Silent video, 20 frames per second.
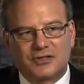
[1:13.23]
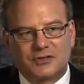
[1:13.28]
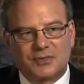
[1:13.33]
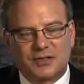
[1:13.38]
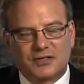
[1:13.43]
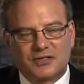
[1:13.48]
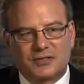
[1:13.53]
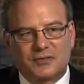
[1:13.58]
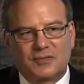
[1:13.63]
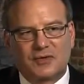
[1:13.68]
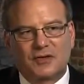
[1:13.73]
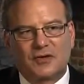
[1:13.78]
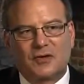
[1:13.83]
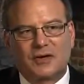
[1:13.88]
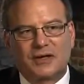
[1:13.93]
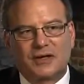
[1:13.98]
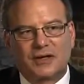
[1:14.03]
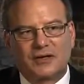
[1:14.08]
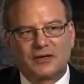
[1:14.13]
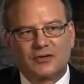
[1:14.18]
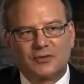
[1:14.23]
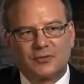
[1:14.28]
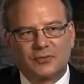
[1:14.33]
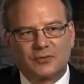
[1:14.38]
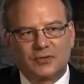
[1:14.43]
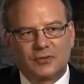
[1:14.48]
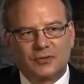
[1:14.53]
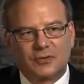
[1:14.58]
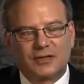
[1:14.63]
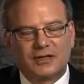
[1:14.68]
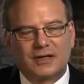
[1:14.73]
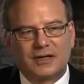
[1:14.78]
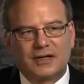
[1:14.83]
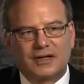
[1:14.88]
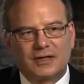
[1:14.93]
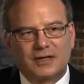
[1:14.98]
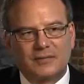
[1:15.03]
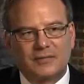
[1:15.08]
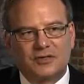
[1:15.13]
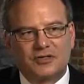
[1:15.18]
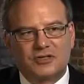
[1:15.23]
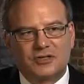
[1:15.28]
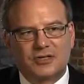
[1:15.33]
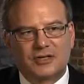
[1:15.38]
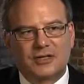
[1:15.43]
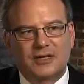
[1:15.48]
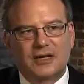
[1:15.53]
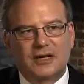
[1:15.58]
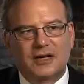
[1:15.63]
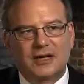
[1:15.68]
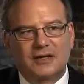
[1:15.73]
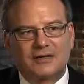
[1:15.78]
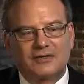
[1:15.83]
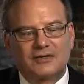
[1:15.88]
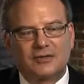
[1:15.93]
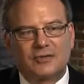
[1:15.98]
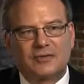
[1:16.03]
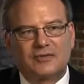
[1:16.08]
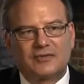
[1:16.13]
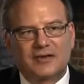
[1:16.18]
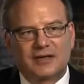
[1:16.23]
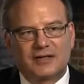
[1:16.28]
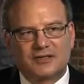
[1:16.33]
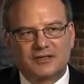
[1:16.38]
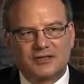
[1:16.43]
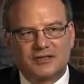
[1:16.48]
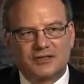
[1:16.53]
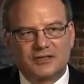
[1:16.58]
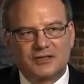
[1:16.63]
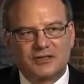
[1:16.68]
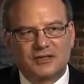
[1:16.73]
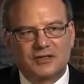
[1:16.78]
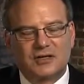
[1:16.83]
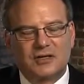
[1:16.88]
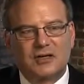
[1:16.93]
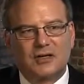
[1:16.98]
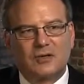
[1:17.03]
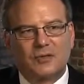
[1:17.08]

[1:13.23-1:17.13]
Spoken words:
especially regarding computing and imaging and new advances in